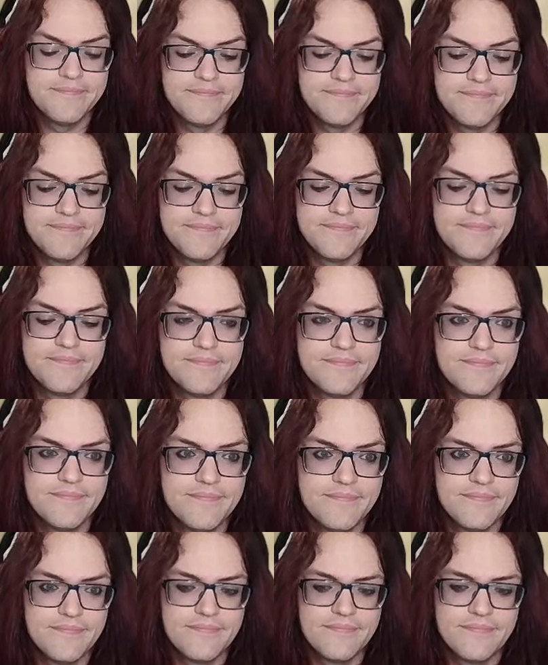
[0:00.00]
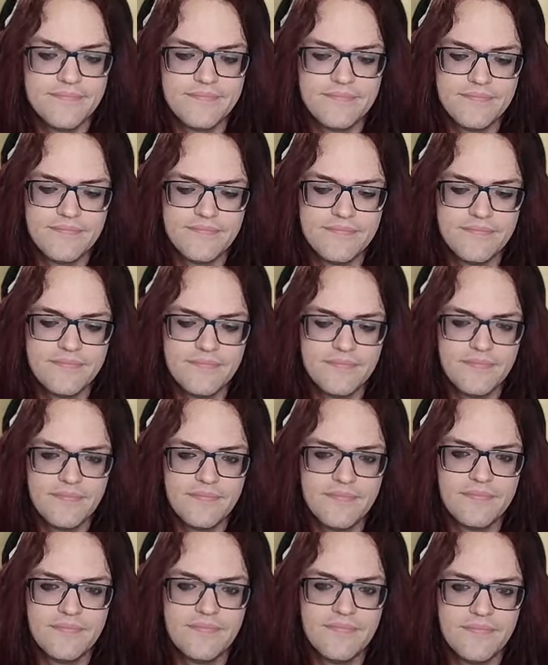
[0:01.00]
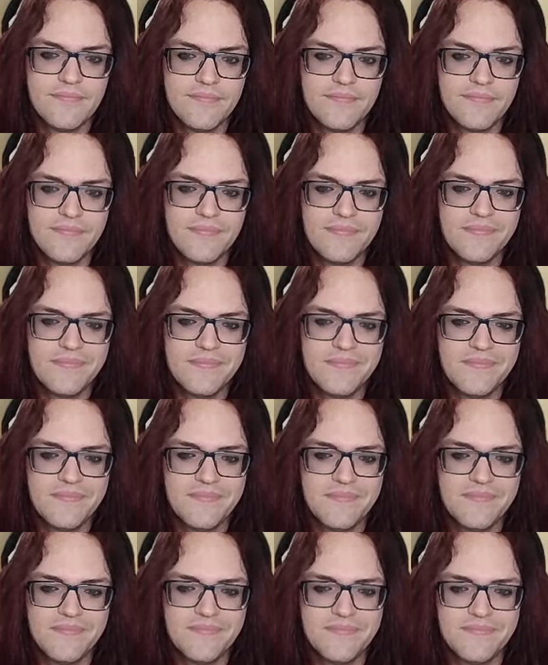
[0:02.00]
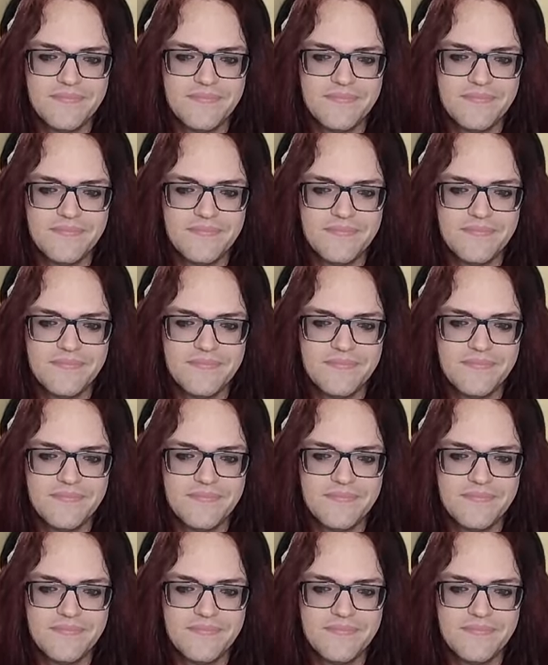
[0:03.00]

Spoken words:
The person shown says nothing.